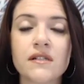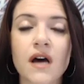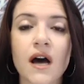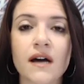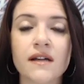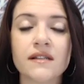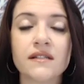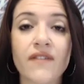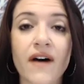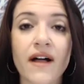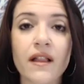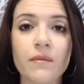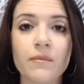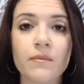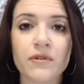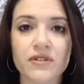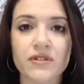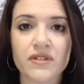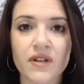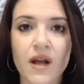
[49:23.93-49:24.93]

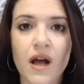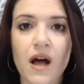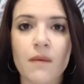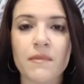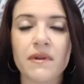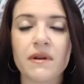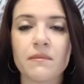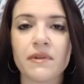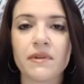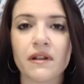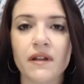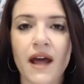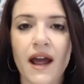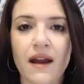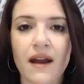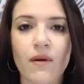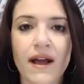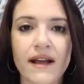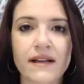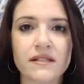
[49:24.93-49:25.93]
developers to come in and build
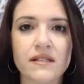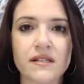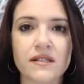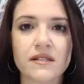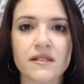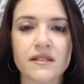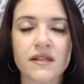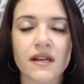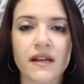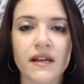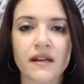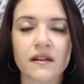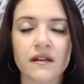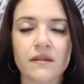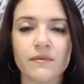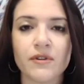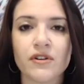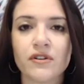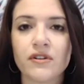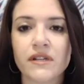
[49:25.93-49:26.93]
high rises in
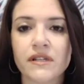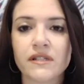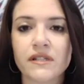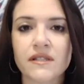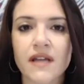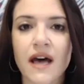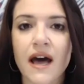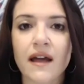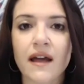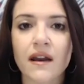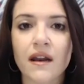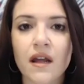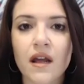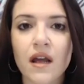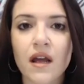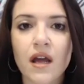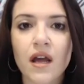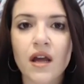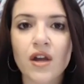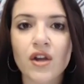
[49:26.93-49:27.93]
communities that,
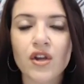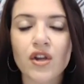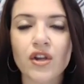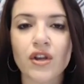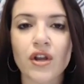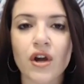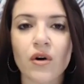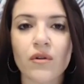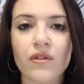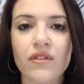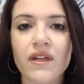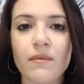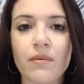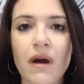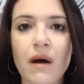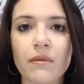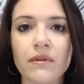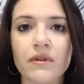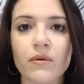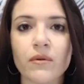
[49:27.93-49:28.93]
they
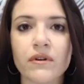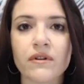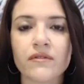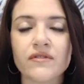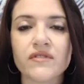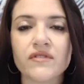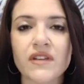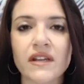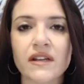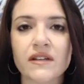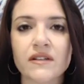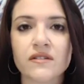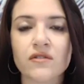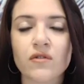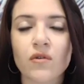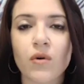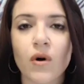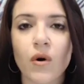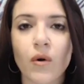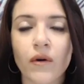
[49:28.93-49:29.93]
probably would have seen
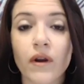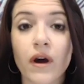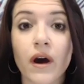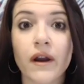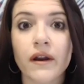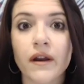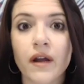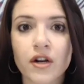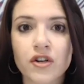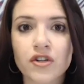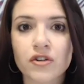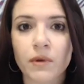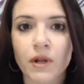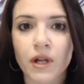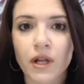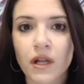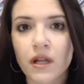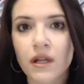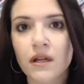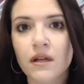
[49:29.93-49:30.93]
as, quote,
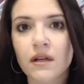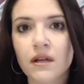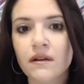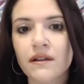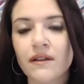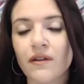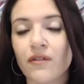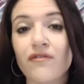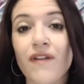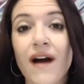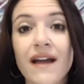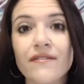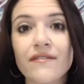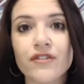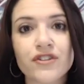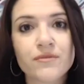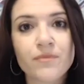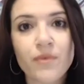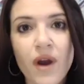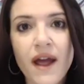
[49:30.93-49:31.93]
untouchable,
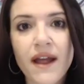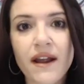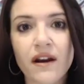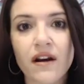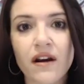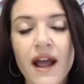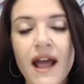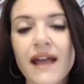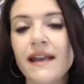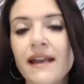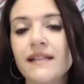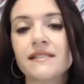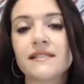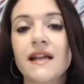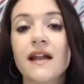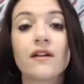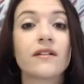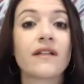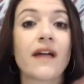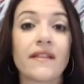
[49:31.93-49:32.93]
5 years prior.
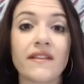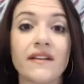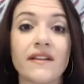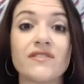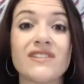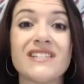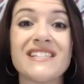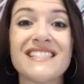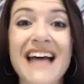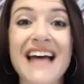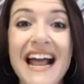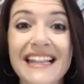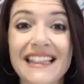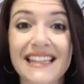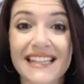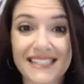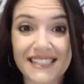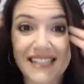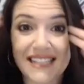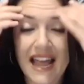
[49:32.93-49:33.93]
And it's not only that, they've
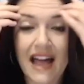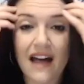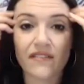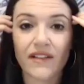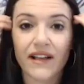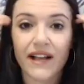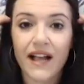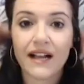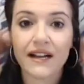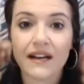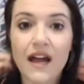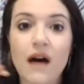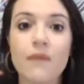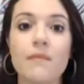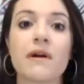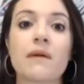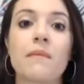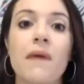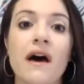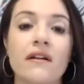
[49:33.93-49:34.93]
designed this. They have
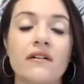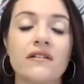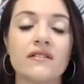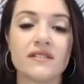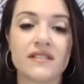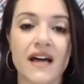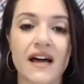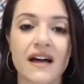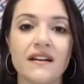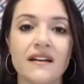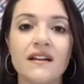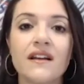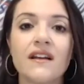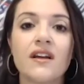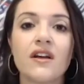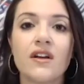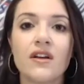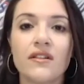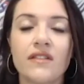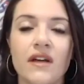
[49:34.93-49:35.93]
economic
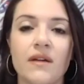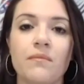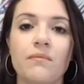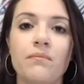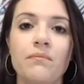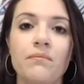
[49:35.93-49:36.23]
models that